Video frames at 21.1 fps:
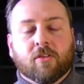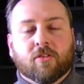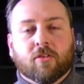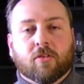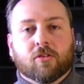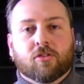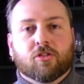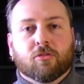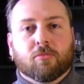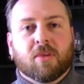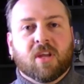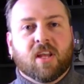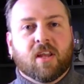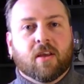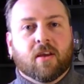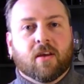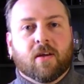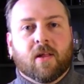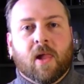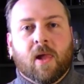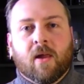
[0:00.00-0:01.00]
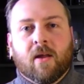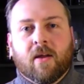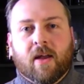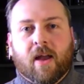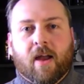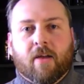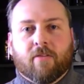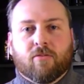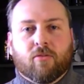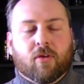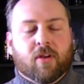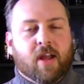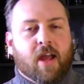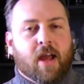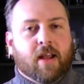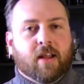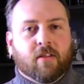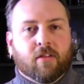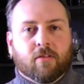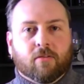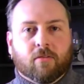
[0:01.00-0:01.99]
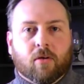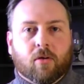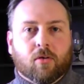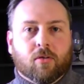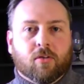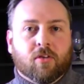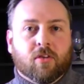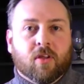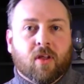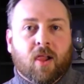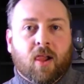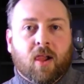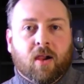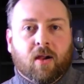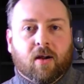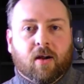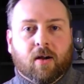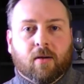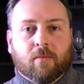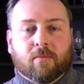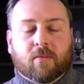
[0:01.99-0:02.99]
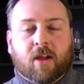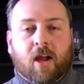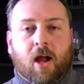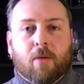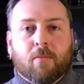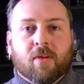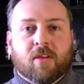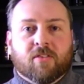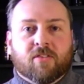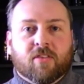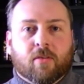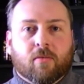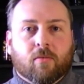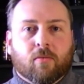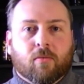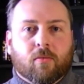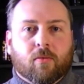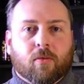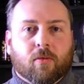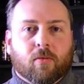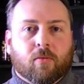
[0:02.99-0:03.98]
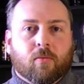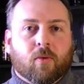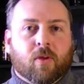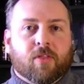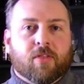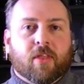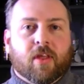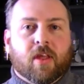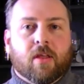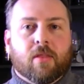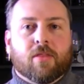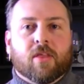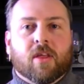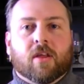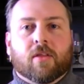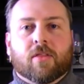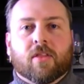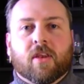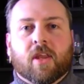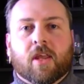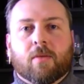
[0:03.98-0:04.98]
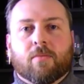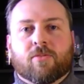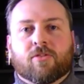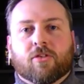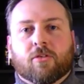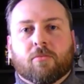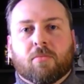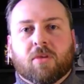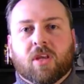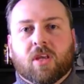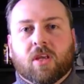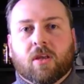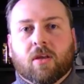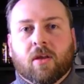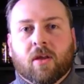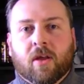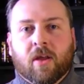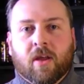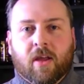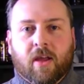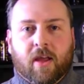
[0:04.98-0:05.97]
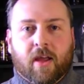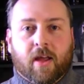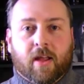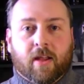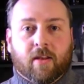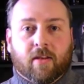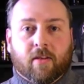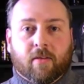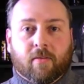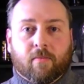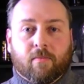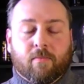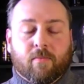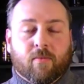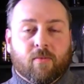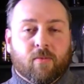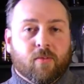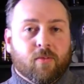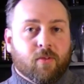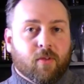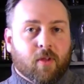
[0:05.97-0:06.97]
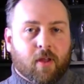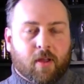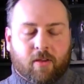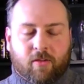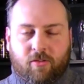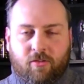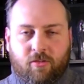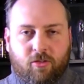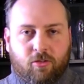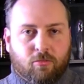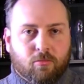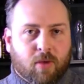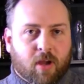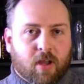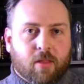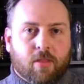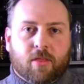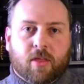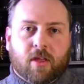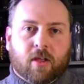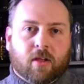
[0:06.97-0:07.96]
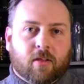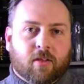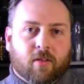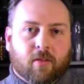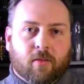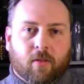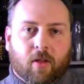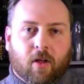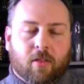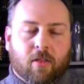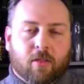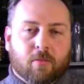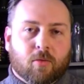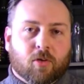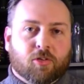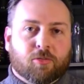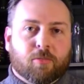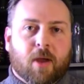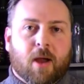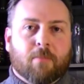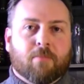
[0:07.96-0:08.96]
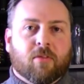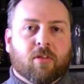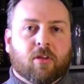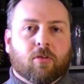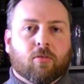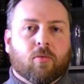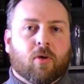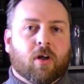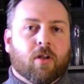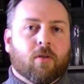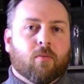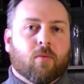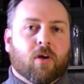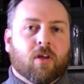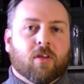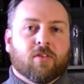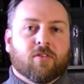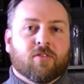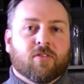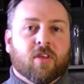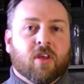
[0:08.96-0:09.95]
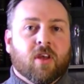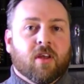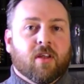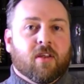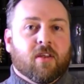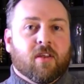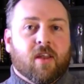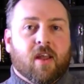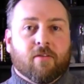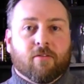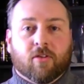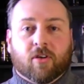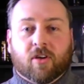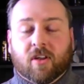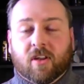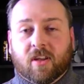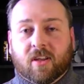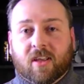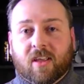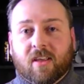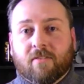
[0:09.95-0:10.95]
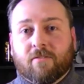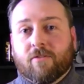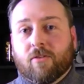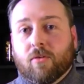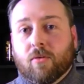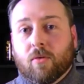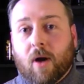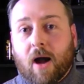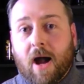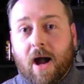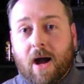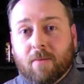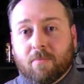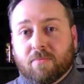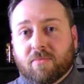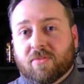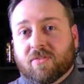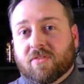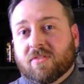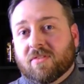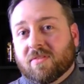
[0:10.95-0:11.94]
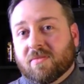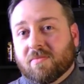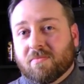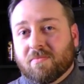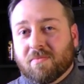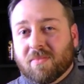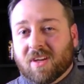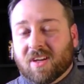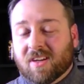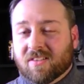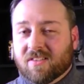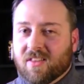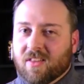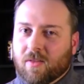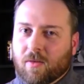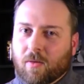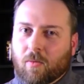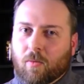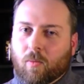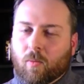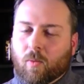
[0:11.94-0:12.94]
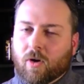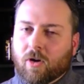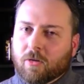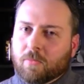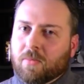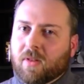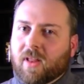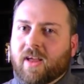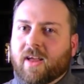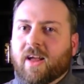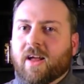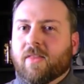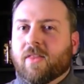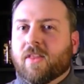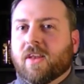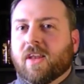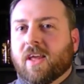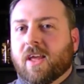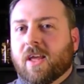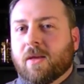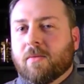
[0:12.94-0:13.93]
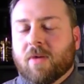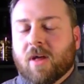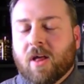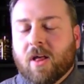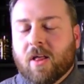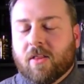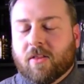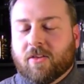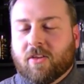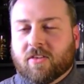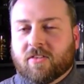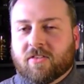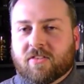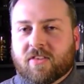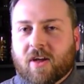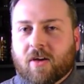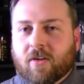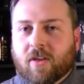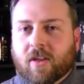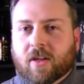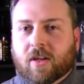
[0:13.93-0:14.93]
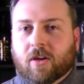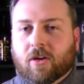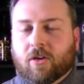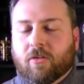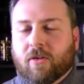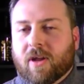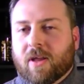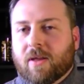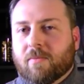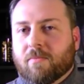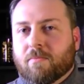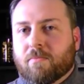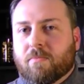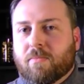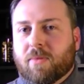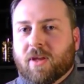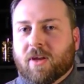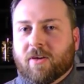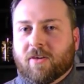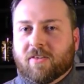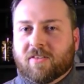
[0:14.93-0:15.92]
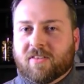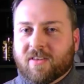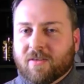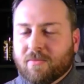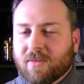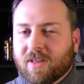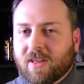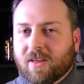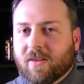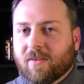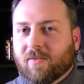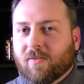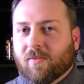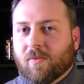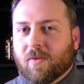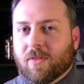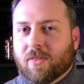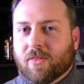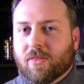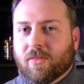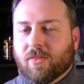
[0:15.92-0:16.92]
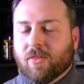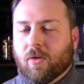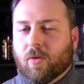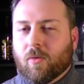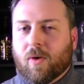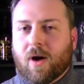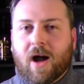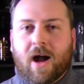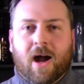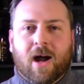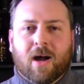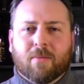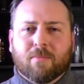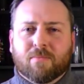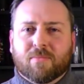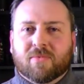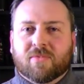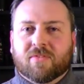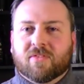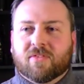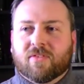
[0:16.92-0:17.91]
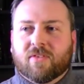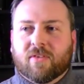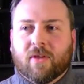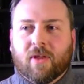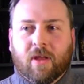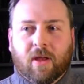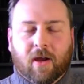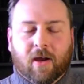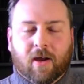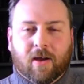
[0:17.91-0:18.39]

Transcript: in social media, everyone adding their own comments on what they think the name should be. And as you might think, the most popular one was Never Gonna Give You Hops, because of the little wordplay on the name. Doesn't sound like a great beer to me, with no hops.